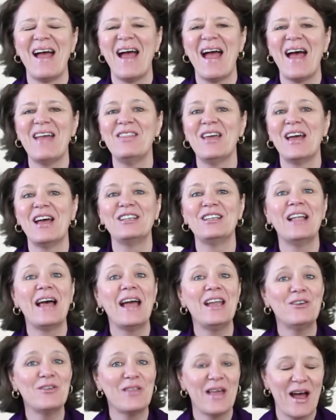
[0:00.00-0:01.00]
And then
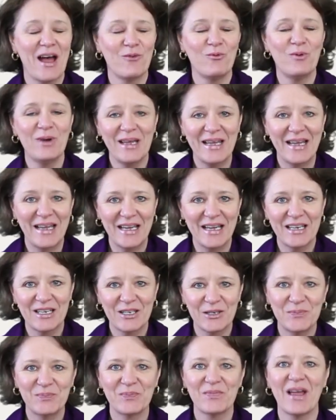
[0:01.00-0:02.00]
later that week,
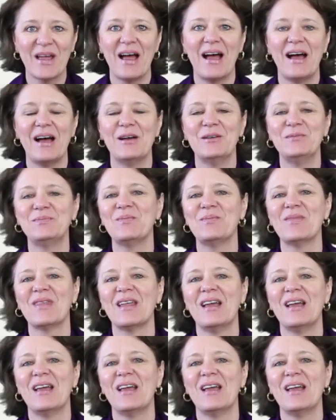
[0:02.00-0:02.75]
um,